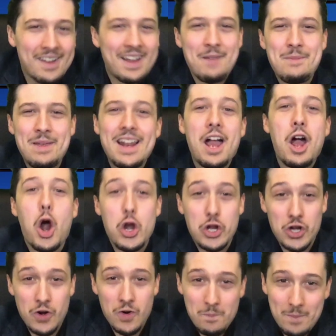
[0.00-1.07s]
I mean, are you
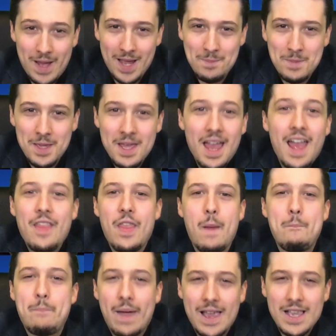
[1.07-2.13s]
going to remind me
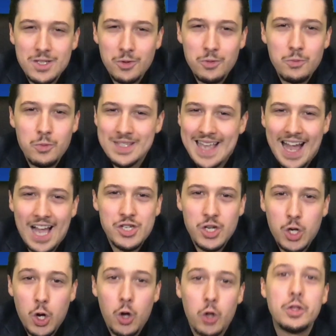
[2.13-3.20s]
that Basil was actually
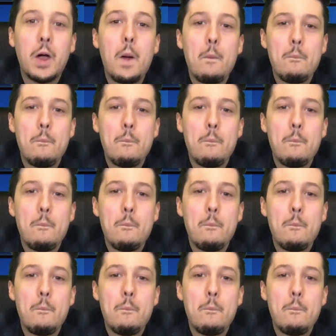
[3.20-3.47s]
called